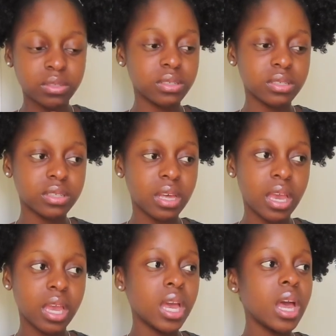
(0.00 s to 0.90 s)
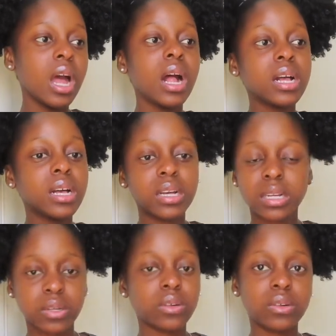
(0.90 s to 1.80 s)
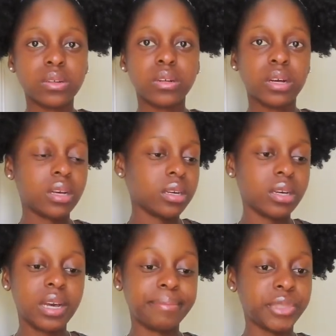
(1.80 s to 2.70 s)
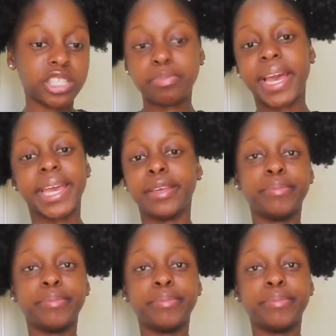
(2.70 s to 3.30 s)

just like, I'm just buying